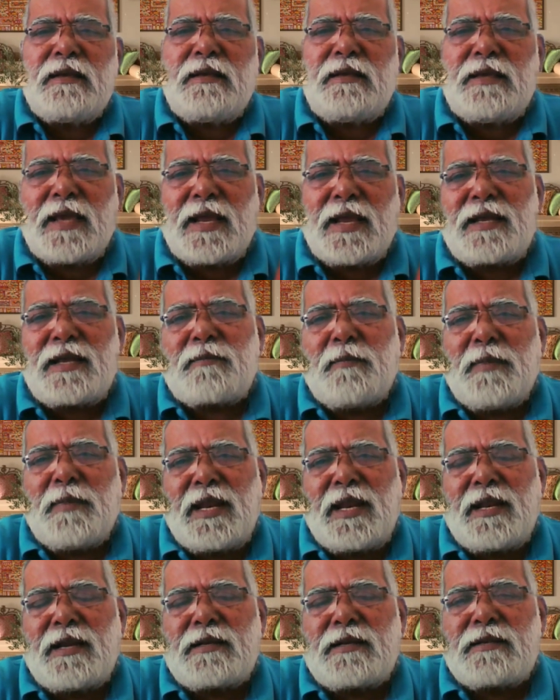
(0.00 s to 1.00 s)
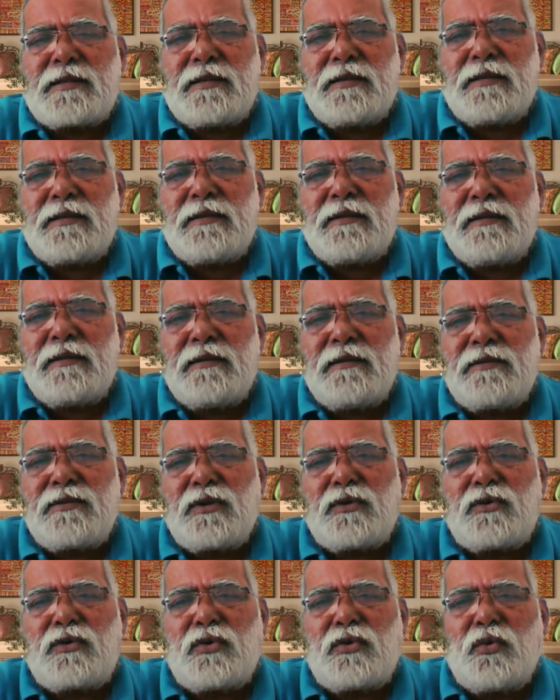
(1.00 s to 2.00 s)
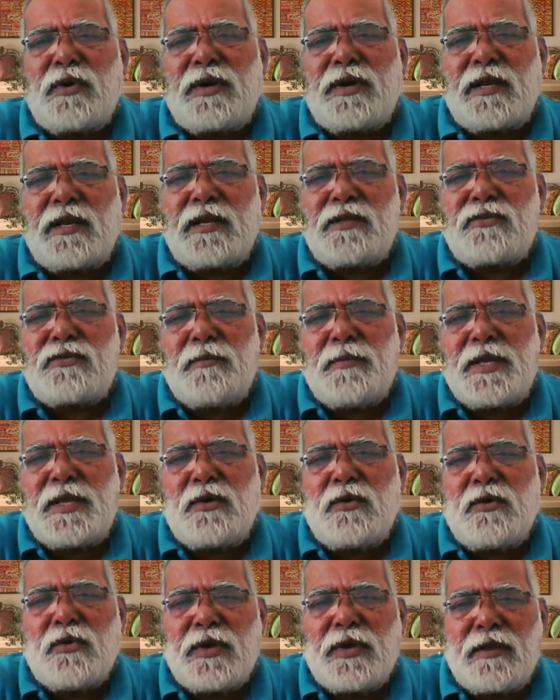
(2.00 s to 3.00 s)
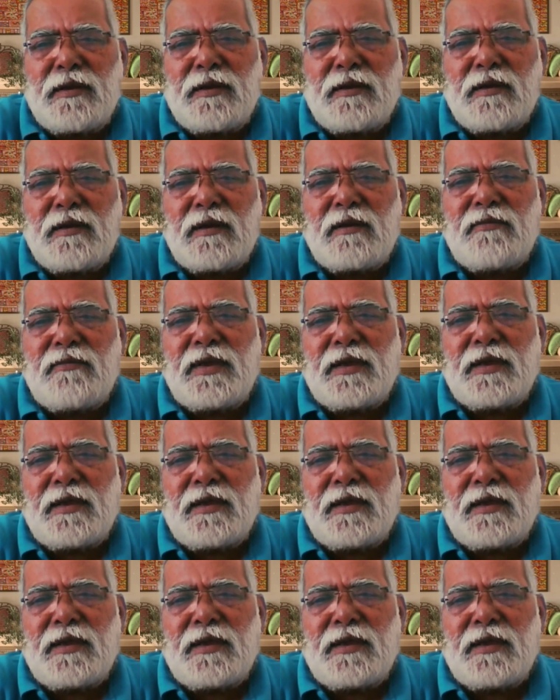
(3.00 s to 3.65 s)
8 minutes, so 2 degrees will be going away.